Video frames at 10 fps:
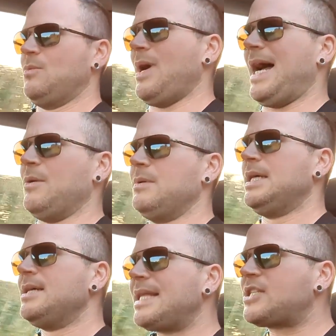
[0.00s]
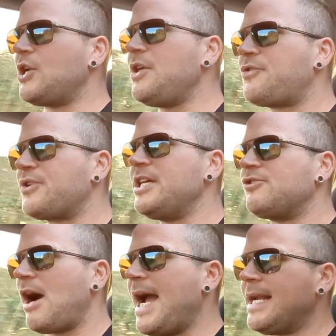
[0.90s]
Wow, that's only
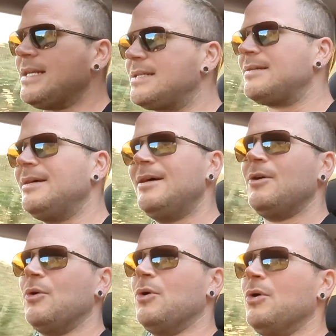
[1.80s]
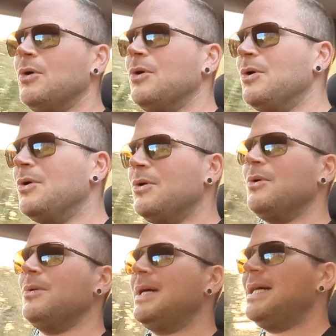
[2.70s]
$3,000.
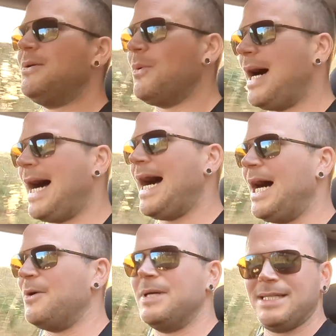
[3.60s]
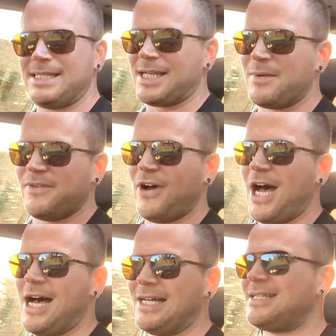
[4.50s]
Oh, wow, this is going to be
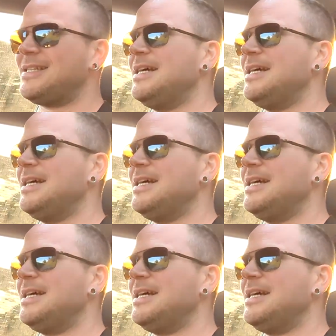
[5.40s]
fast.